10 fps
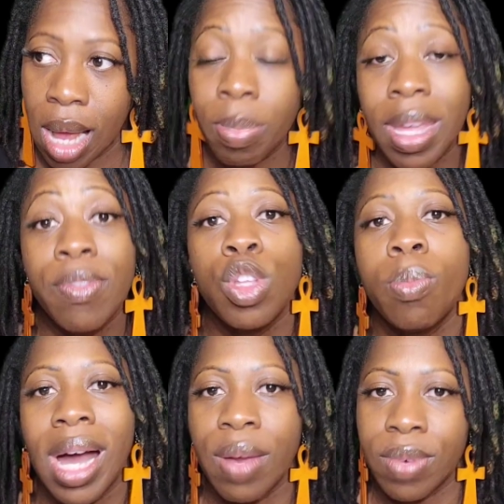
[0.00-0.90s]
I'm giving
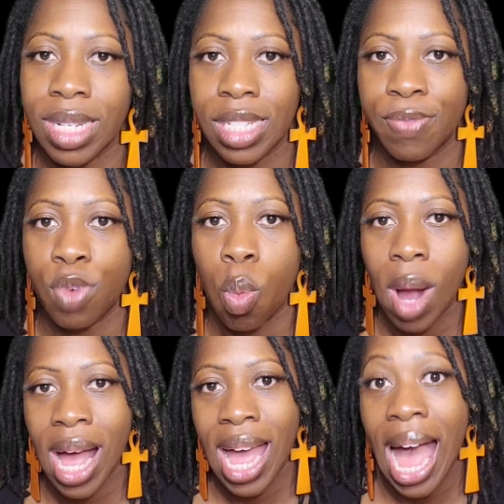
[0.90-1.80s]
you my reason for
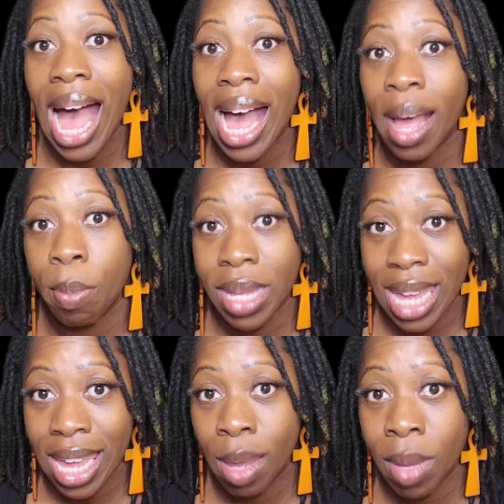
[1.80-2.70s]
why I
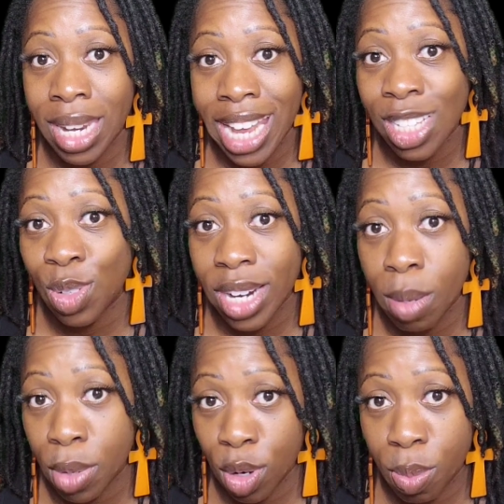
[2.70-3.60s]
became a natural
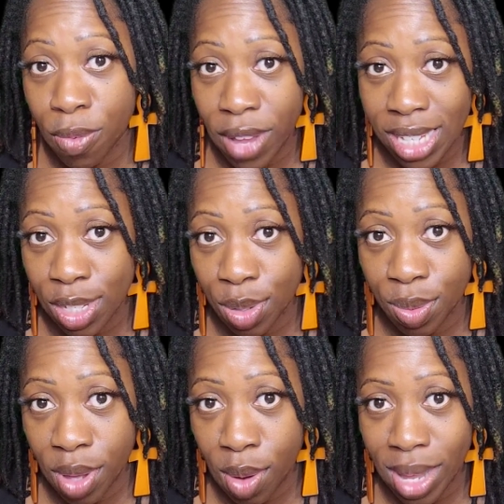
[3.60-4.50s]
hair beauty professional,
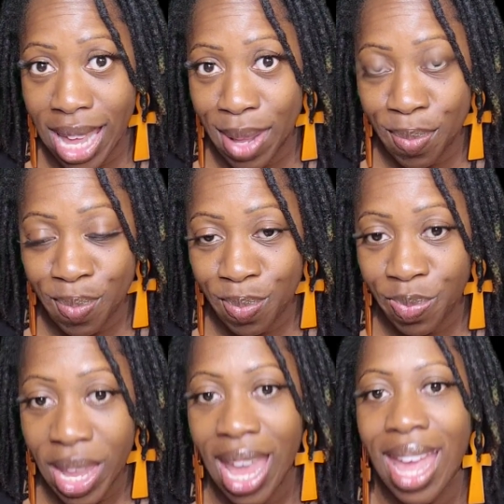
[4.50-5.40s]
okay?
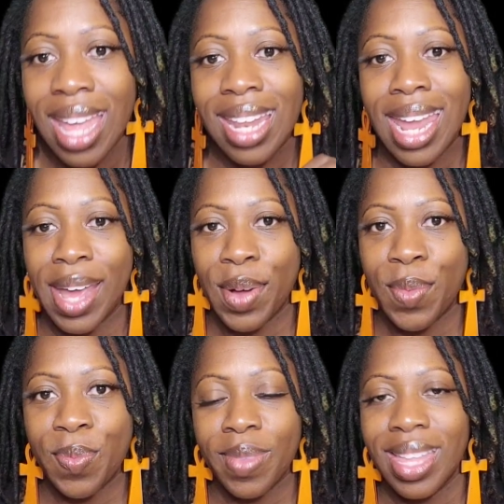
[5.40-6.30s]
Now,
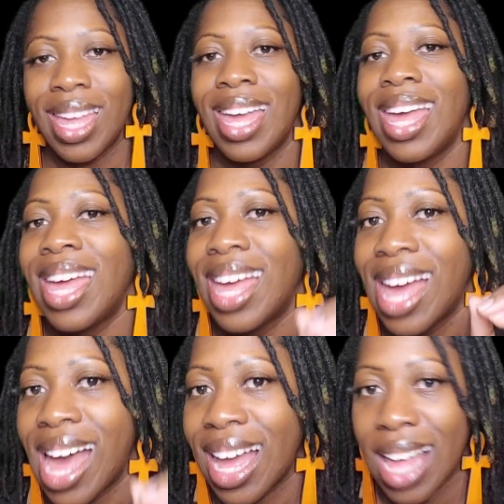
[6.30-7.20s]

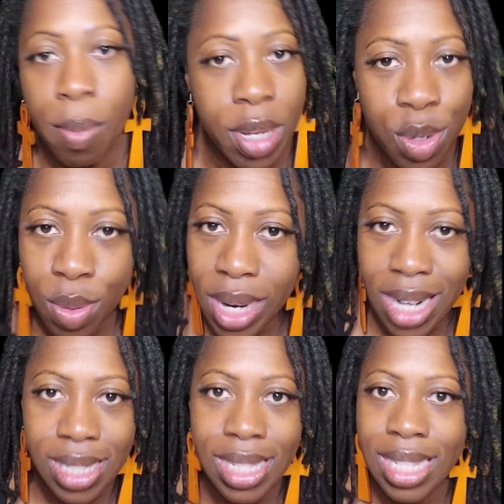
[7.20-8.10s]
I've been doing
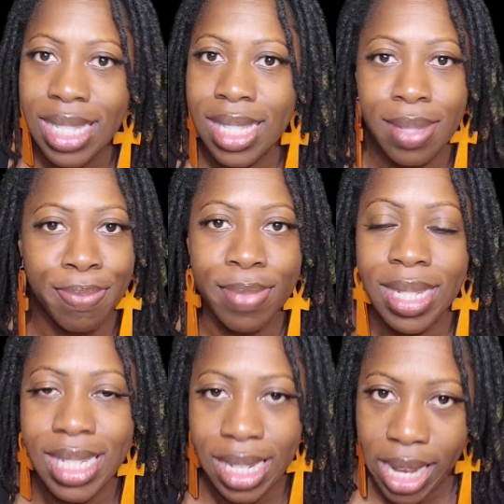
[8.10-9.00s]
hair since
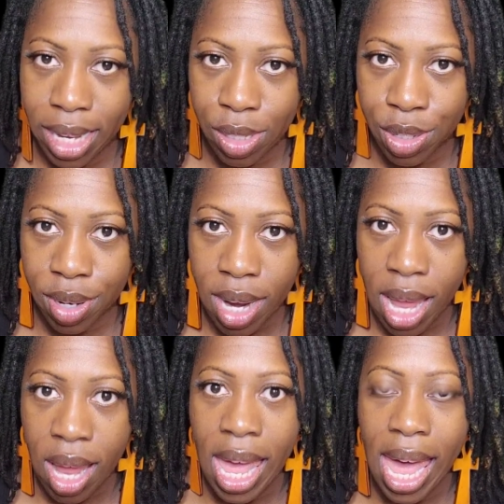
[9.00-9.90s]
a teenager.
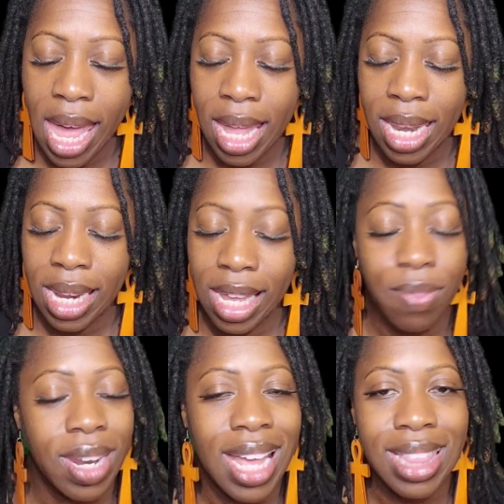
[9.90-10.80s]
And
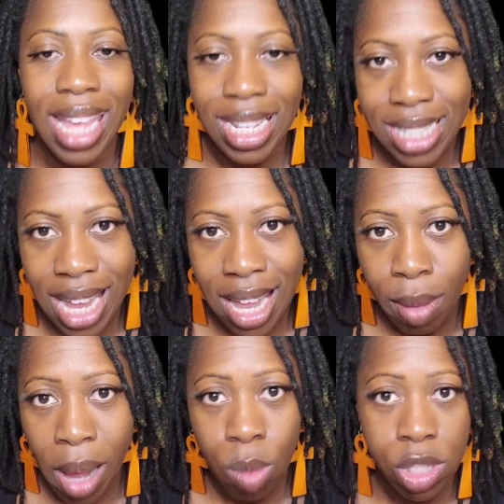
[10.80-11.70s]
even at that
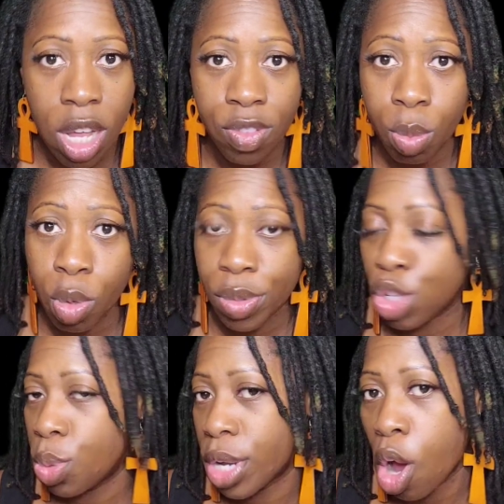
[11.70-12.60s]
time, I was comfortable
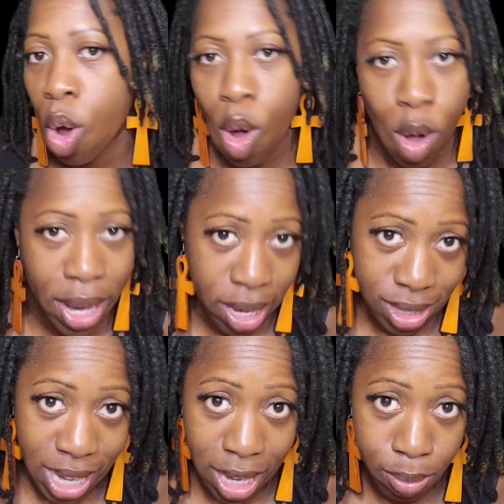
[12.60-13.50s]
with doing all hair
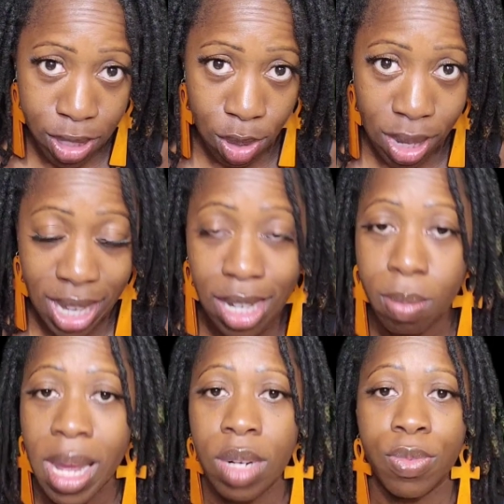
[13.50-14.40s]
types, okay? It
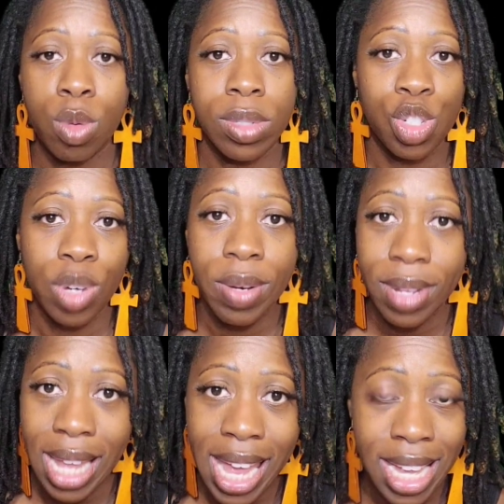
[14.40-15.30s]
didn't matter if you were straight,
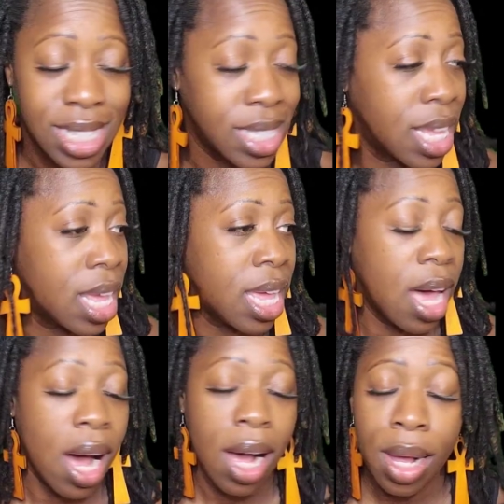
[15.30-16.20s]
relaxed,
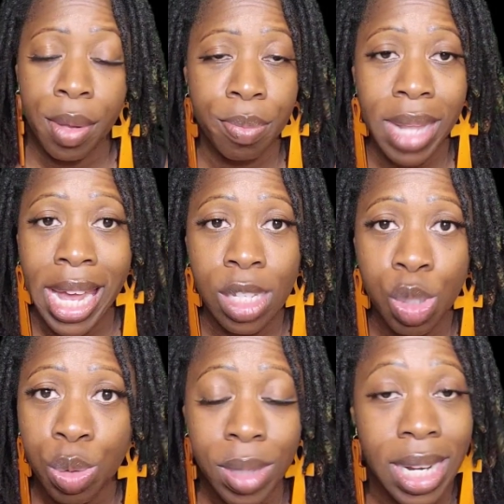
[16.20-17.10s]

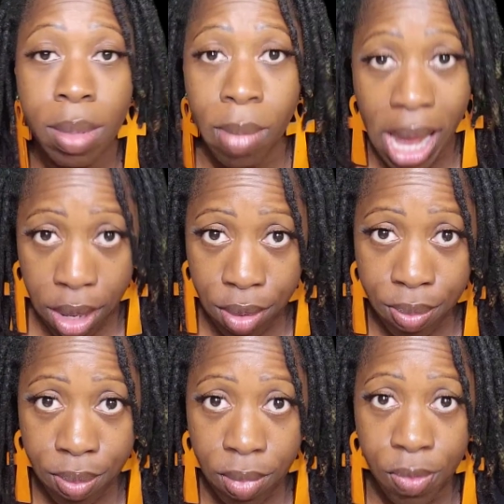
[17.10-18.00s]
natural. It didn't matter
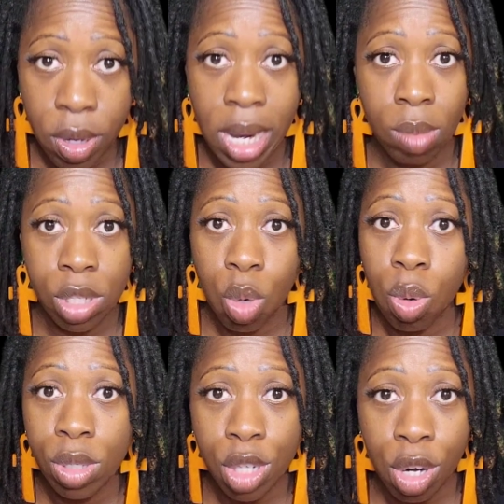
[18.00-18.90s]
if your hair was
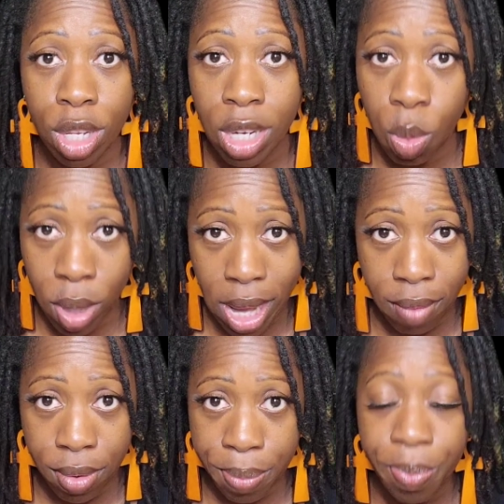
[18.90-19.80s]
coarse, curly, or
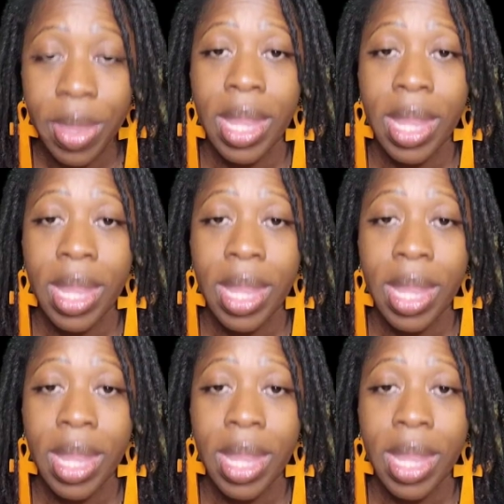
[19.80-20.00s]
whatever.